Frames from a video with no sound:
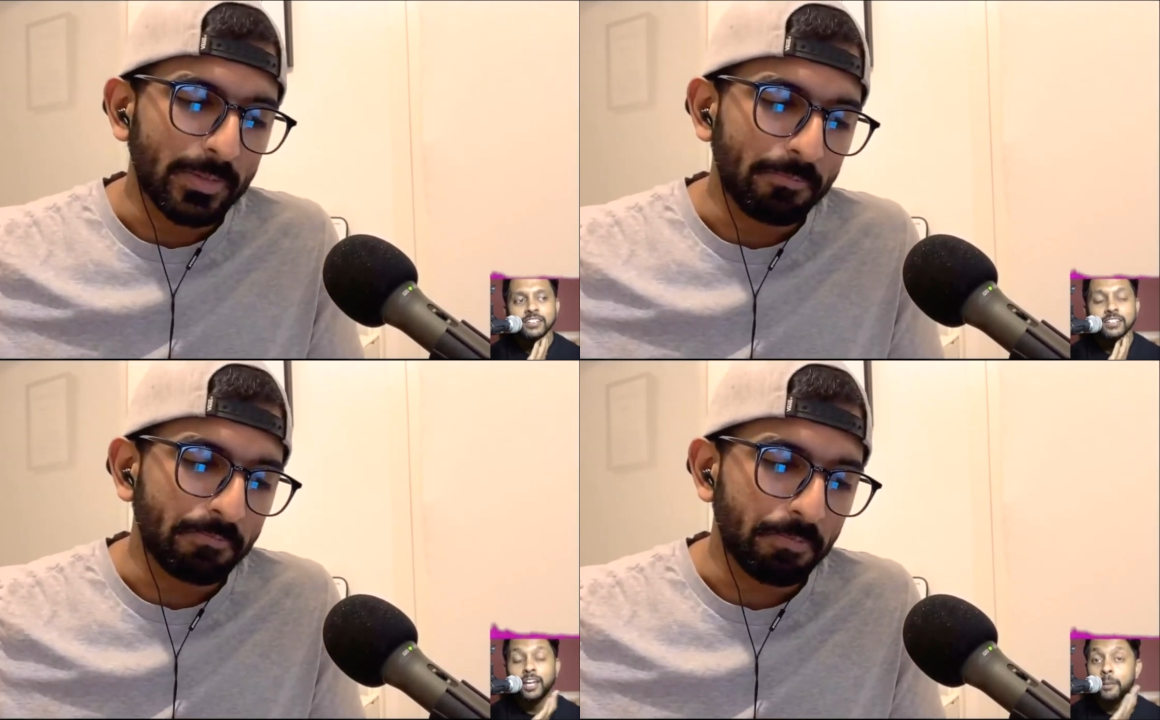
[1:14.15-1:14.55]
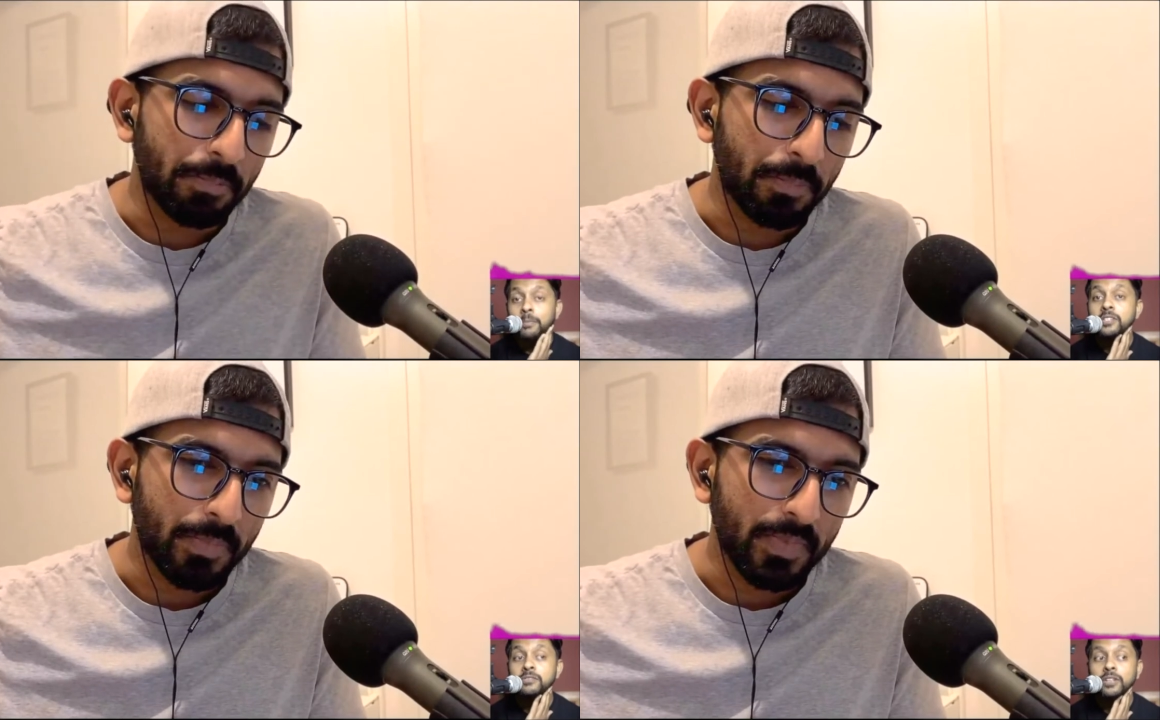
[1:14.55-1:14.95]
Speaker 1: it
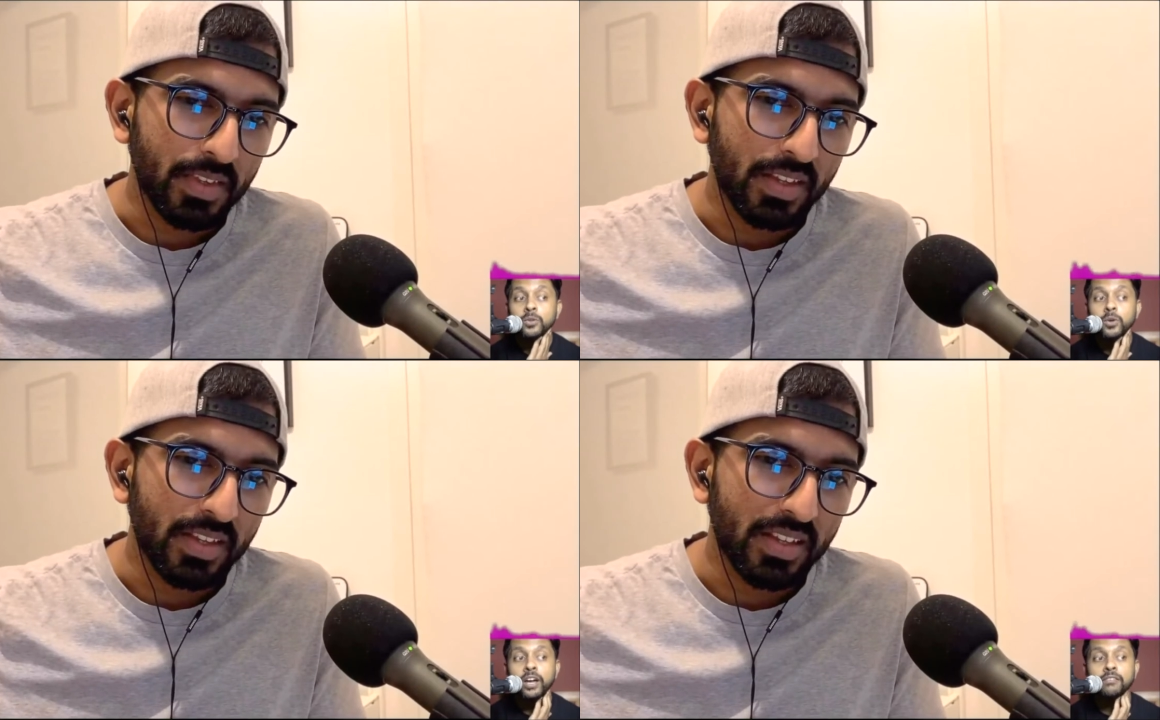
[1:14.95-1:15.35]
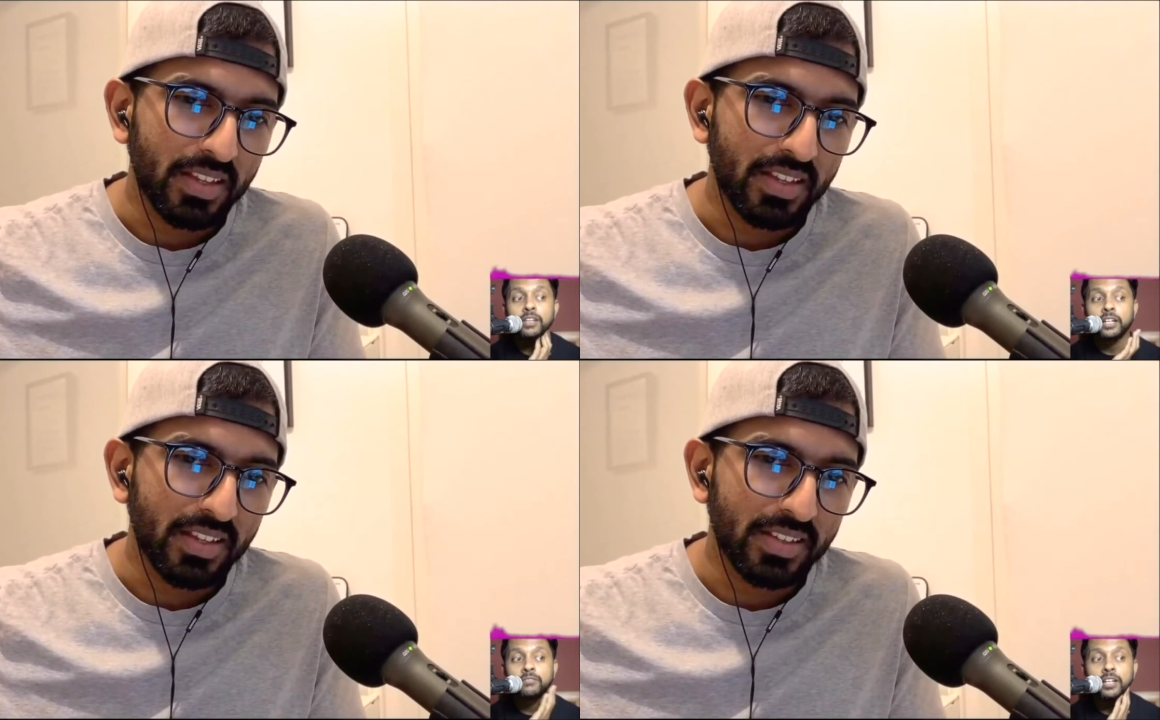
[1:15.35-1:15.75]
happens when you have
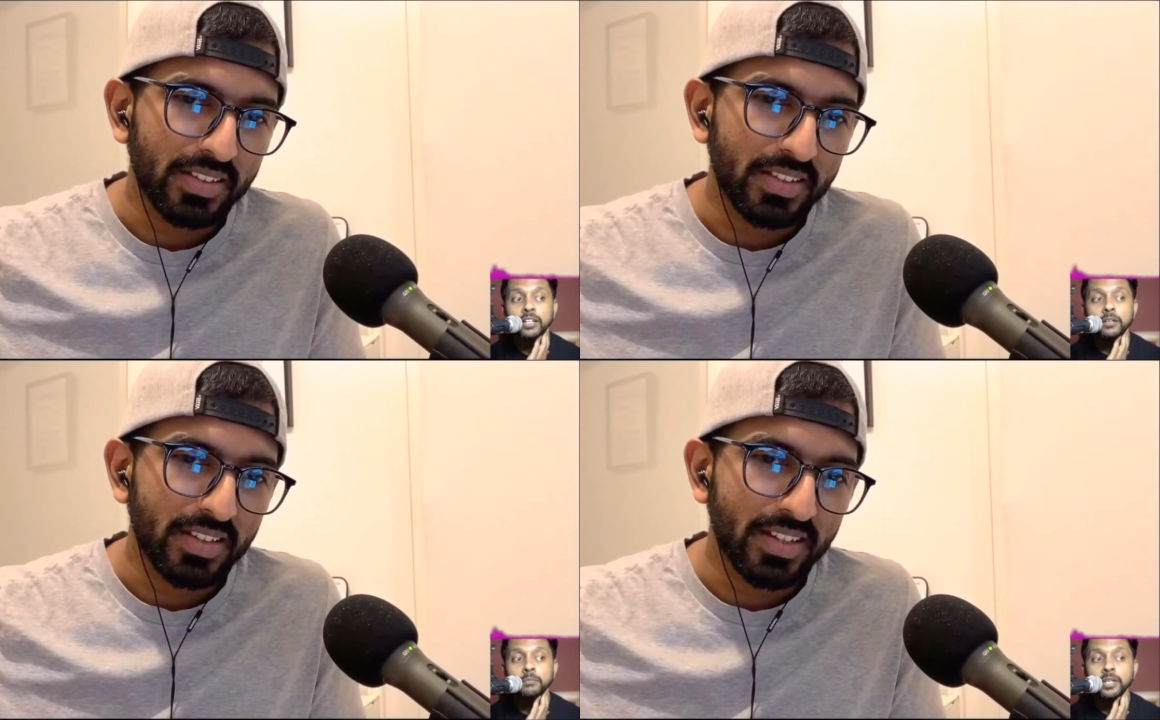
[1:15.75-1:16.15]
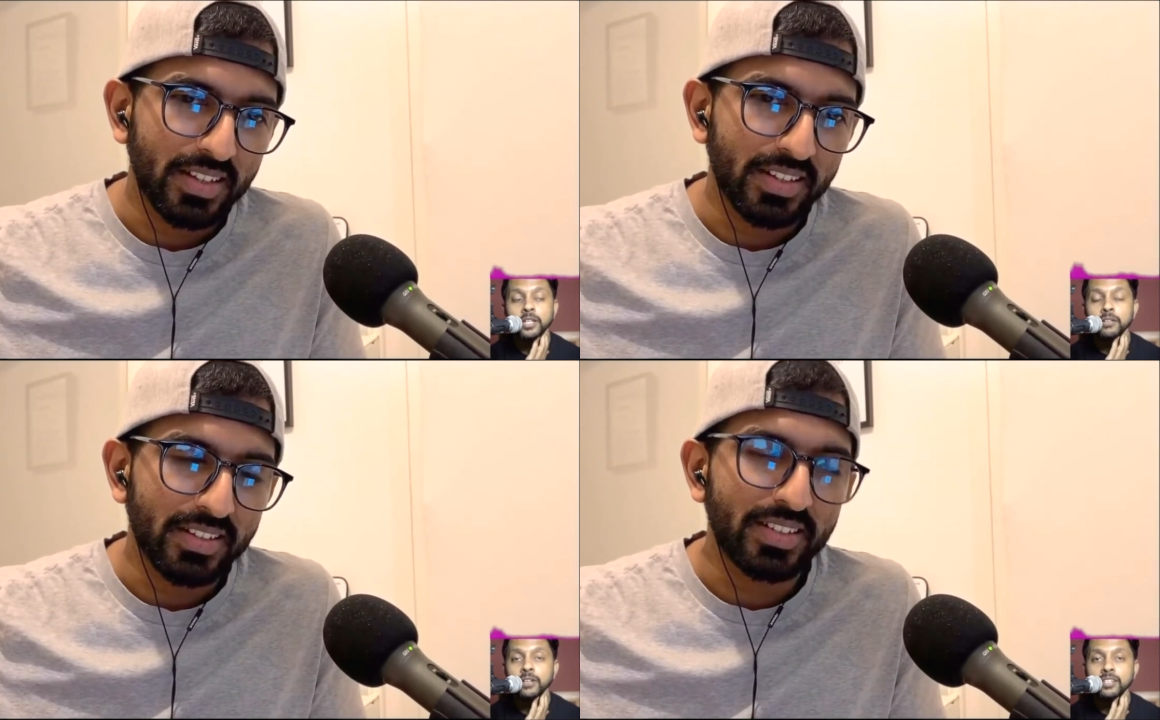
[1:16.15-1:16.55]
like very competitive
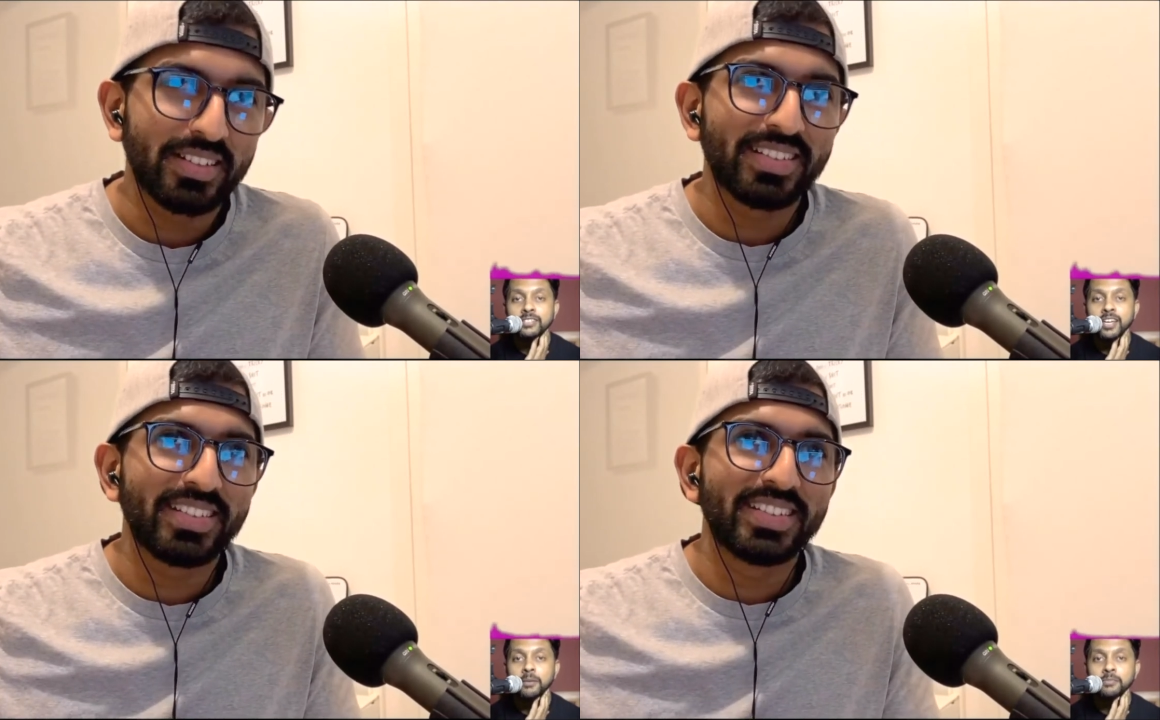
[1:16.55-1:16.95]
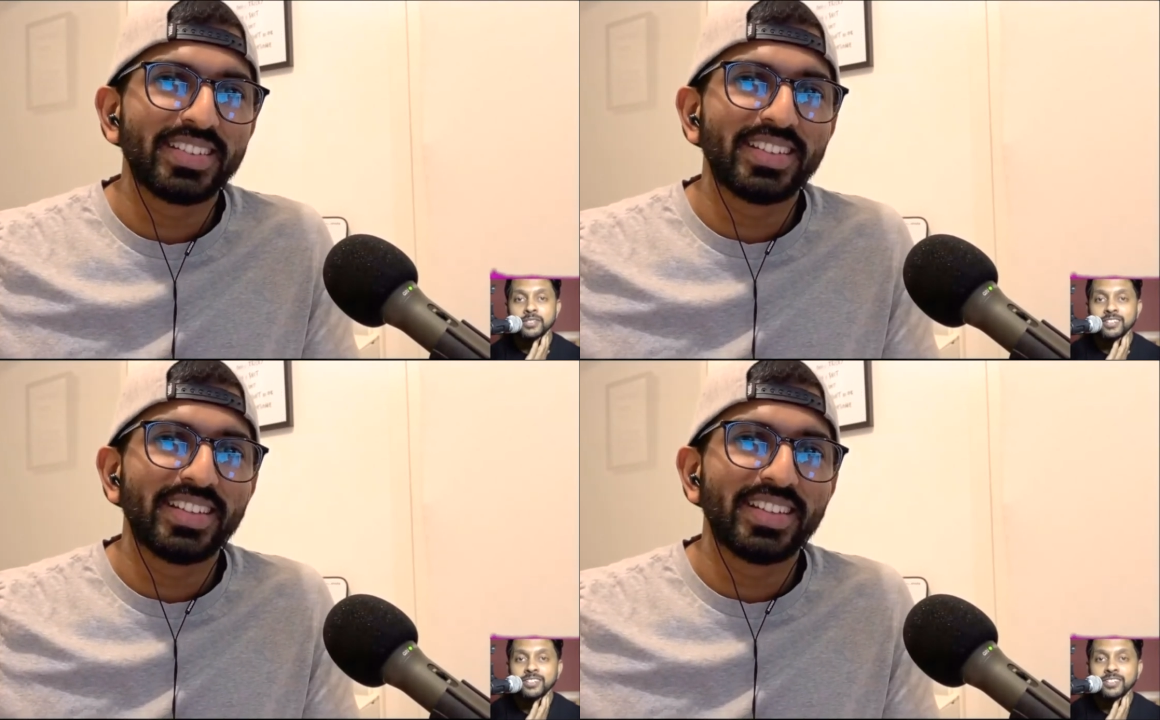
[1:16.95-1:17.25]
exams.